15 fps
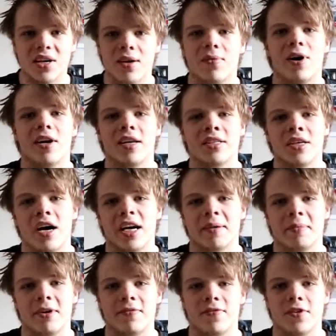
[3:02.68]
what I wanted to talk
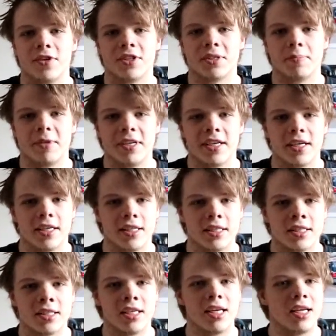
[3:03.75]
about first,
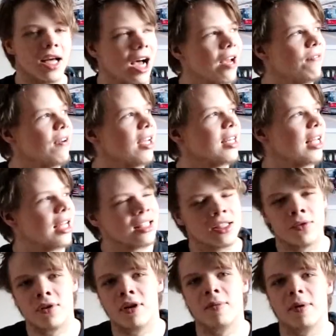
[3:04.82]
because I think that's a
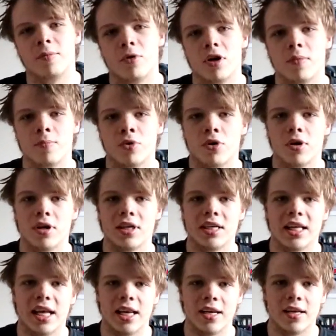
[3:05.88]
little bit more important
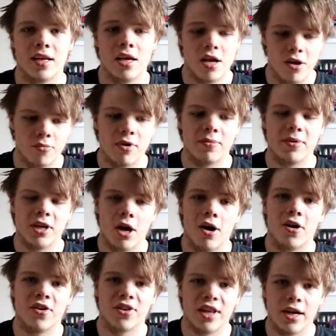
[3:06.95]
than what we
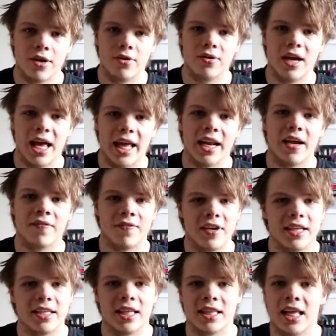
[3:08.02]
all know, and I
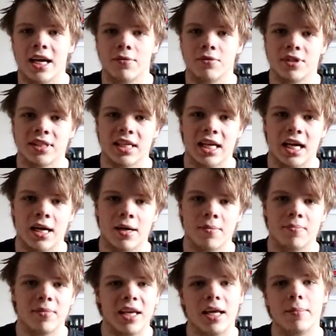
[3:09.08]
think that was
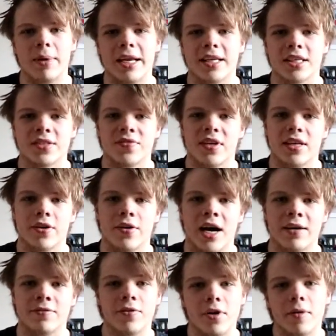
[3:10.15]
gonna make this video
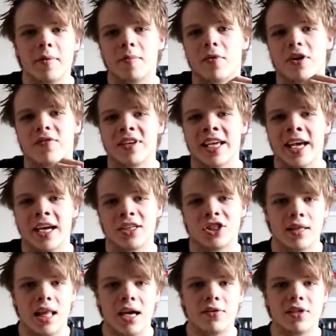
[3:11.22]
have a little bit more of a catch.
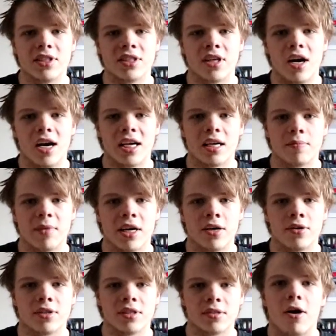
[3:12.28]
Now let's talk
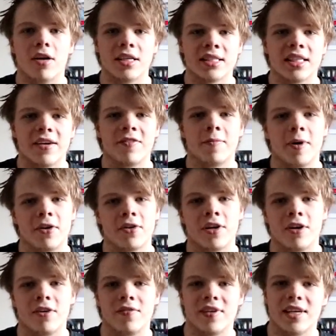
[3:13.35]
about all the stuff about
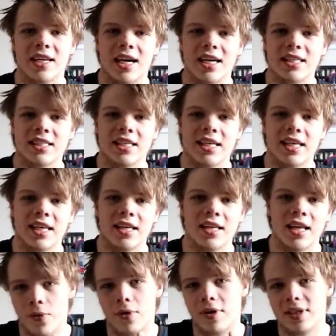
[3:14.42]
COVID-19.
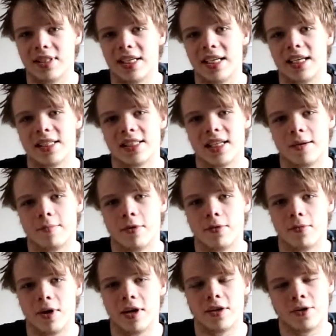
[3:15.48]
Quarantine is number
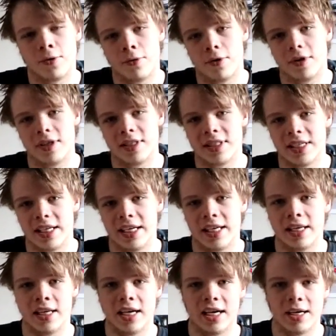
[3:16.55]
one.
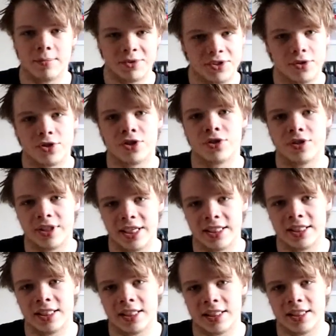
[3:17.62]
Quarantine, social
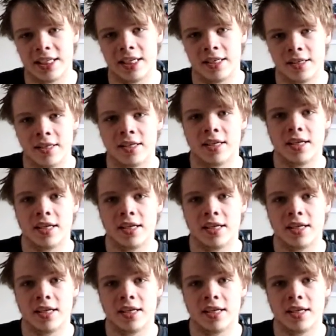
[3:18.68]
distancing,